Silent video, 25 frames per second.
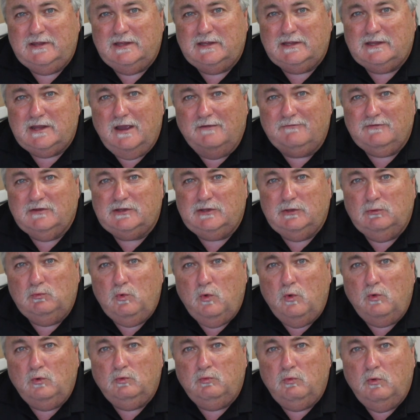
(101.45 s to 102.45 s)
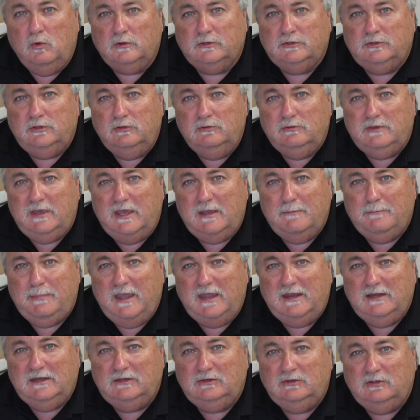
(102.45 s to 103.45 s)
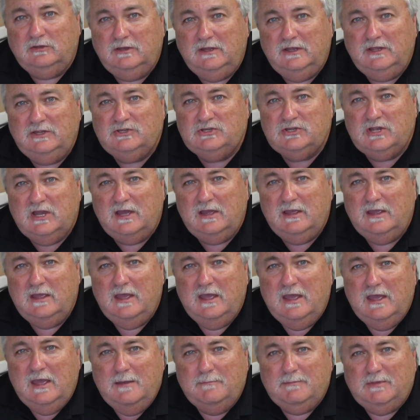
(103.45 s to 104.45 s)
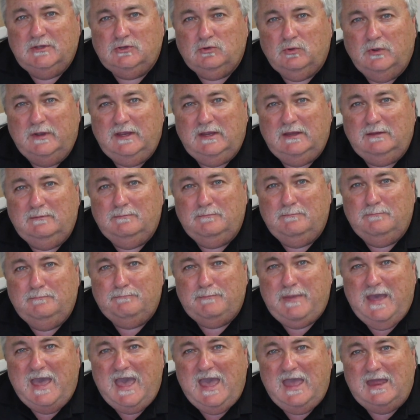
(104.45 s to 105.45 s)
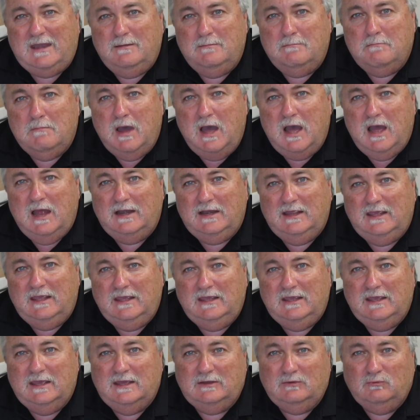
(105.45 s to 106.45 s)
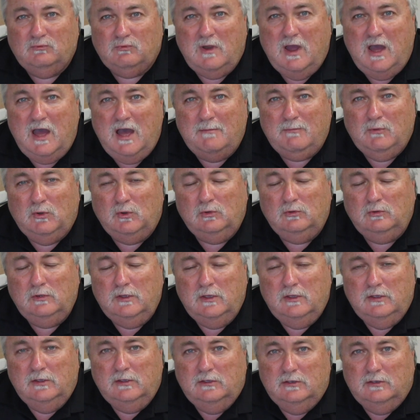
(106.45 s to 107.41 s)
This covers the World War II campaign in Tunisia between Patton, Monty, and Rommel,